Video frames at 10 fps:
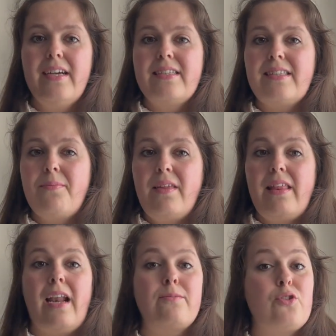something
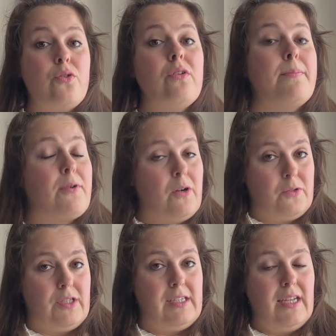that I'm truly
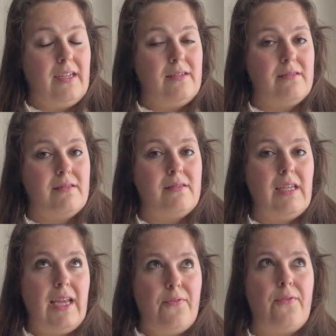processing
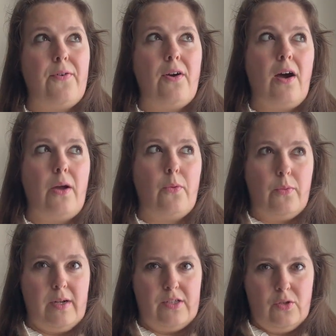if I would
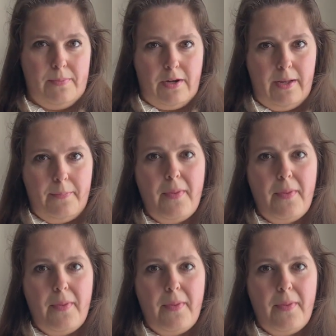want to buy.